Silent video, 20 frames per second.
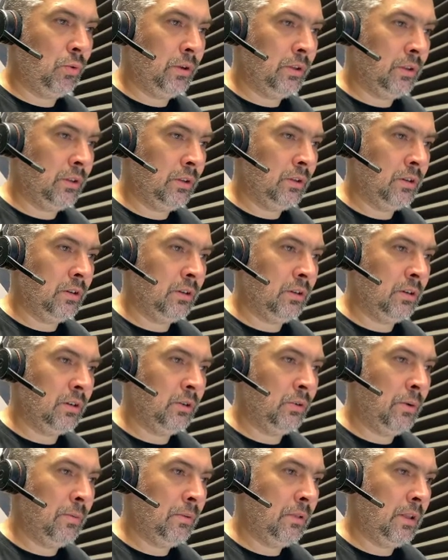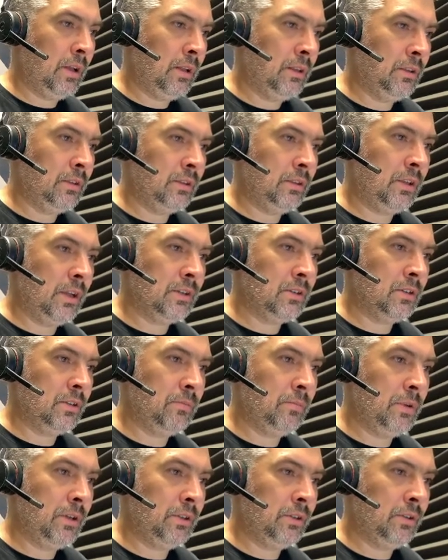web client. It doesn't
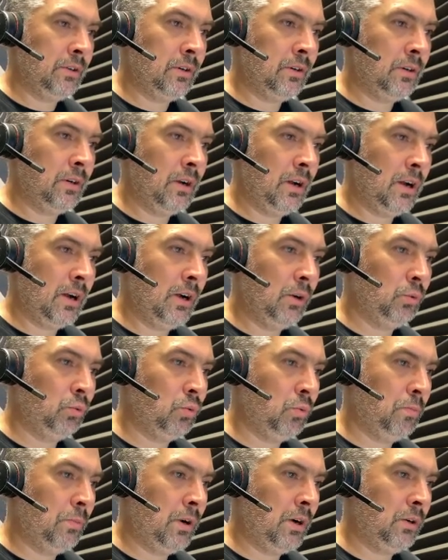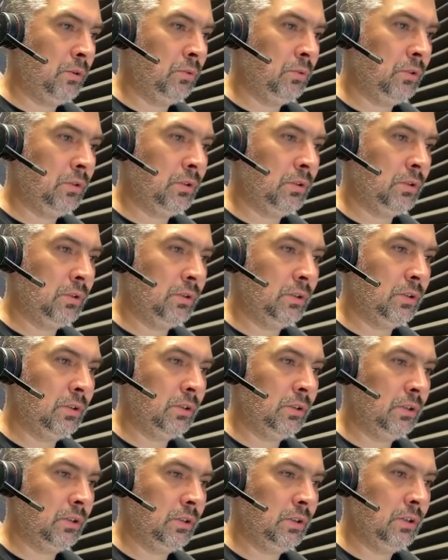matter how to mount.
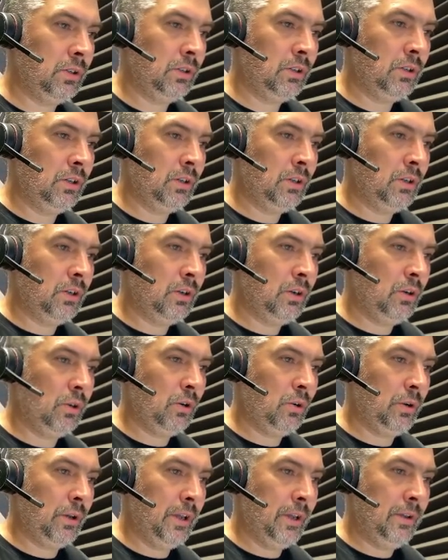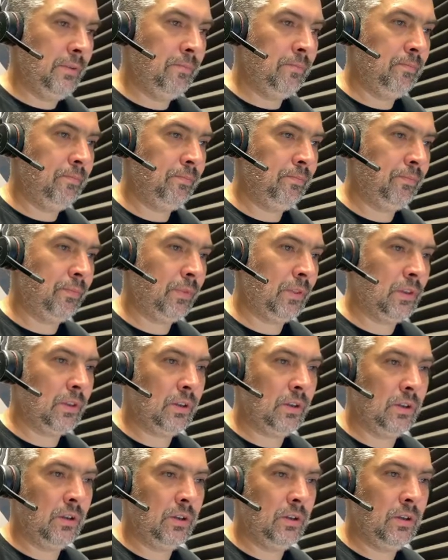Okay.
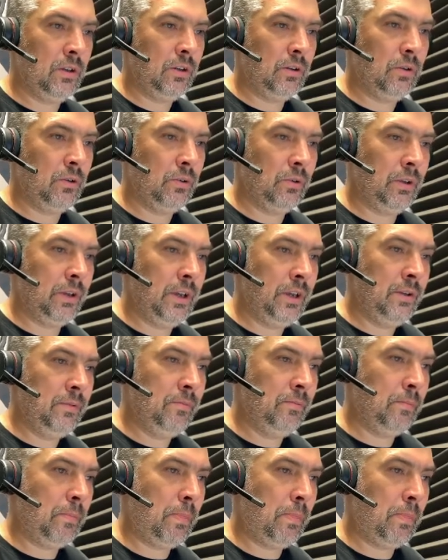Okay.